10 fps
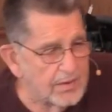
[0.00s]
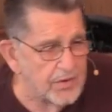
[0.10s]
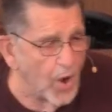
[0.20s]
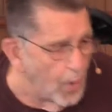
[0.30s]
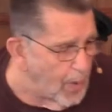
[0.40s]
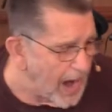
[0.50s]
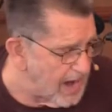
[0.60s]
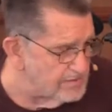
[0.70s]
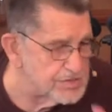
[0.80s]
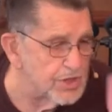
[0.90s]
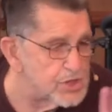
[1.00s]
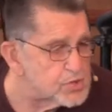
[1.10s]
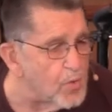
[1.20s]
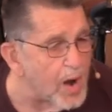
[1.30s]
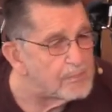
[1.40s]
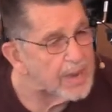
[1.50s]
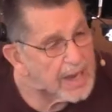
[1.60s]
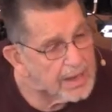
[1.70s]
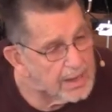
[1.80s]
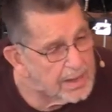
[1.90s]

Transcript: No wave is going to swamp me.